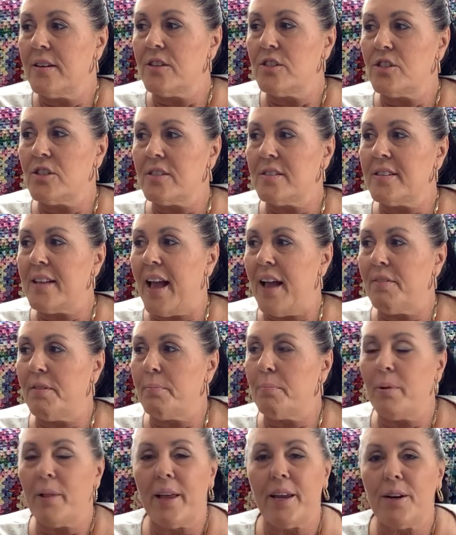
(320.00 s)
just having
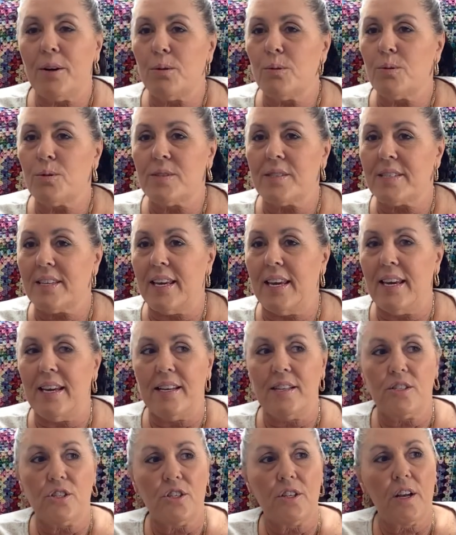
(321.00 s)
plain old
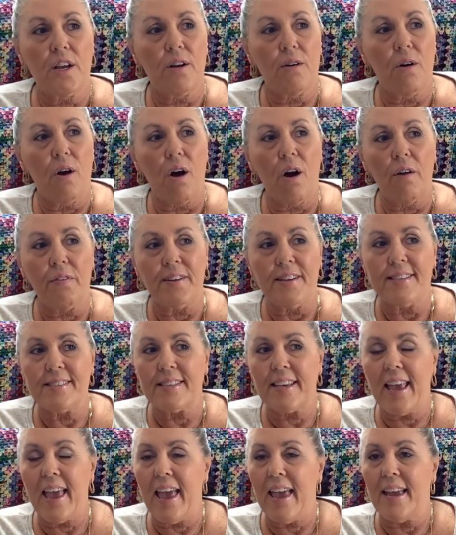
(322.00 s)
skeins. You know, all these
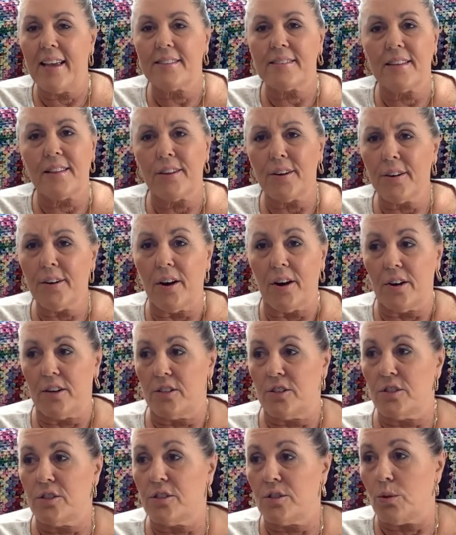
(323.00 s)
cakes, they're hard
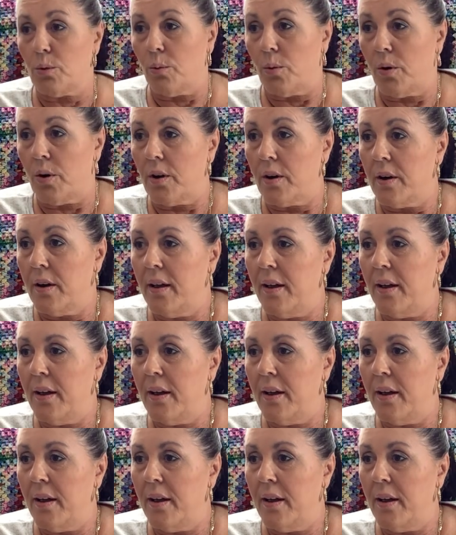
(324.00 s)
to store.